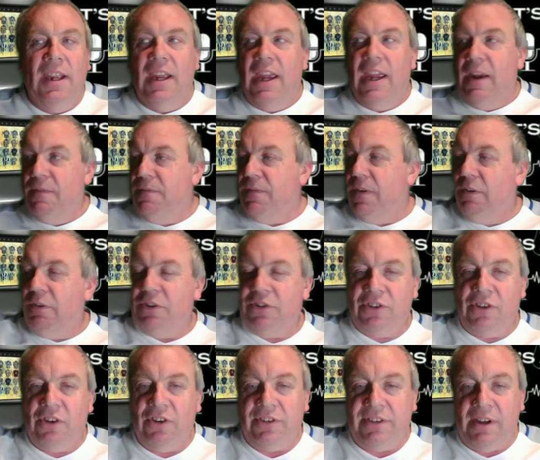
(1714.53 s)
And Forest
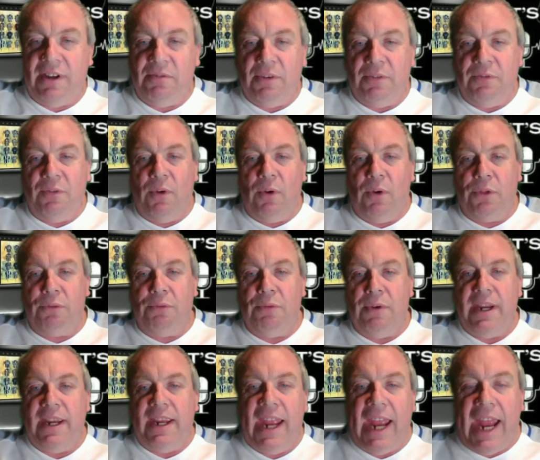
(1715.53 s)
got down to
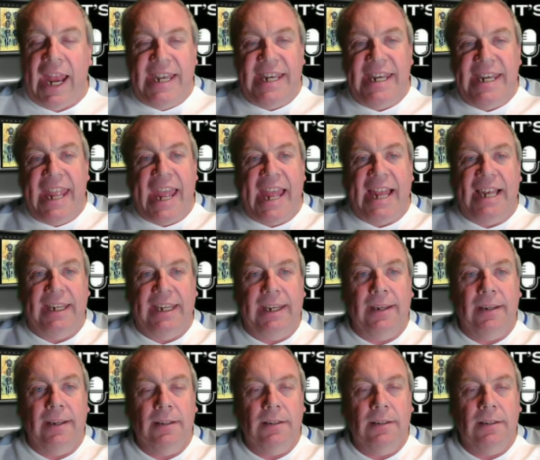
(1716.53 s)
4-3 and nearly